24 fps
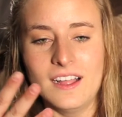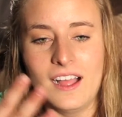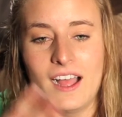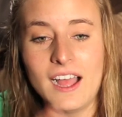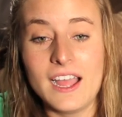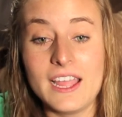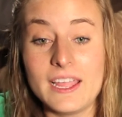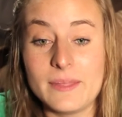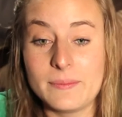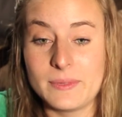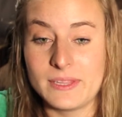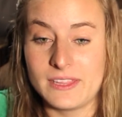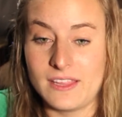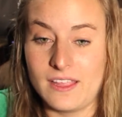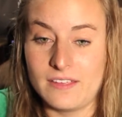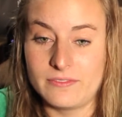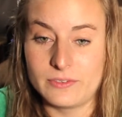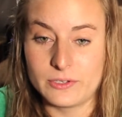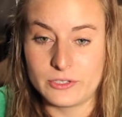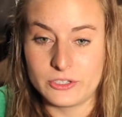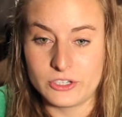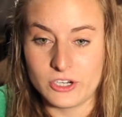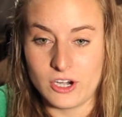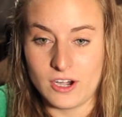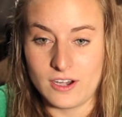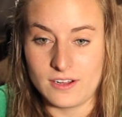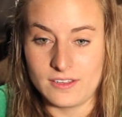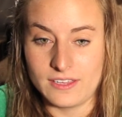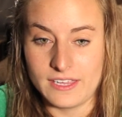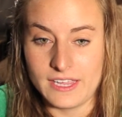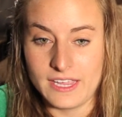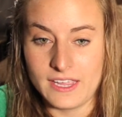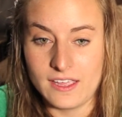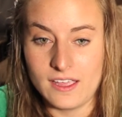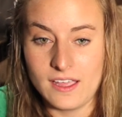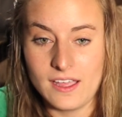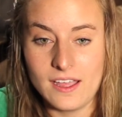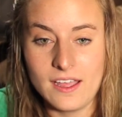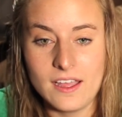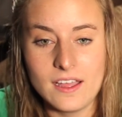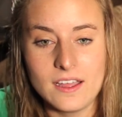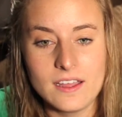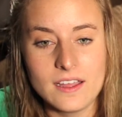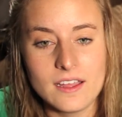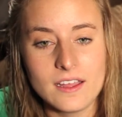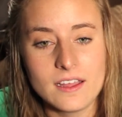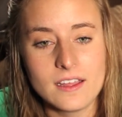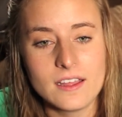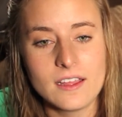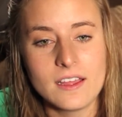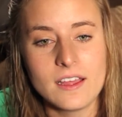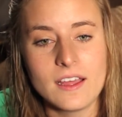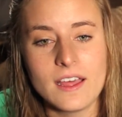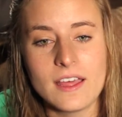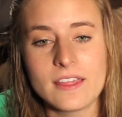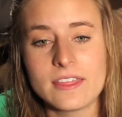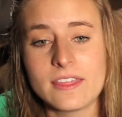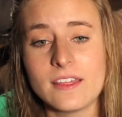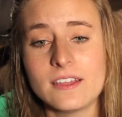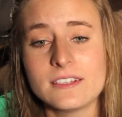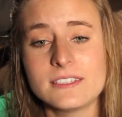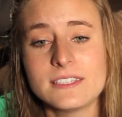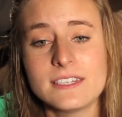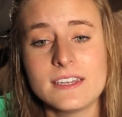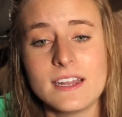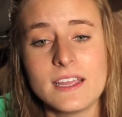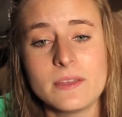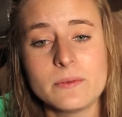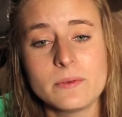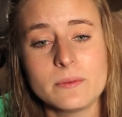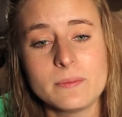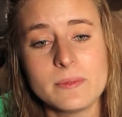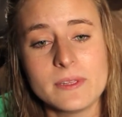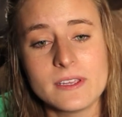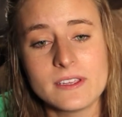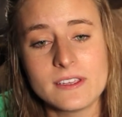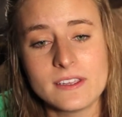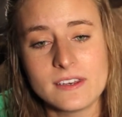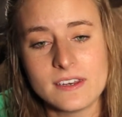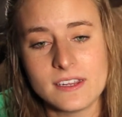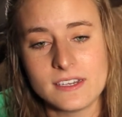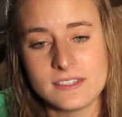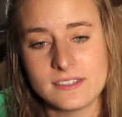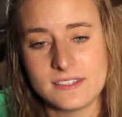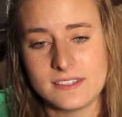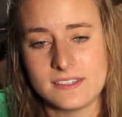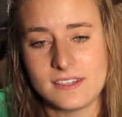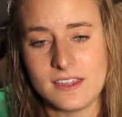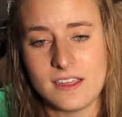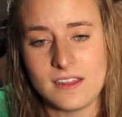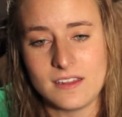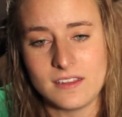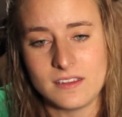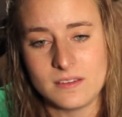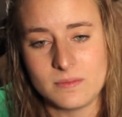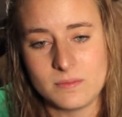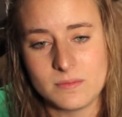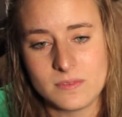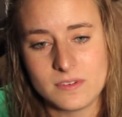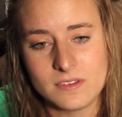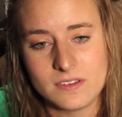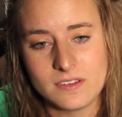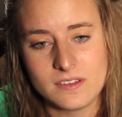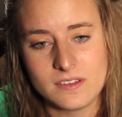I am in love with Charlie. I thought tonight would be a good night to tell him.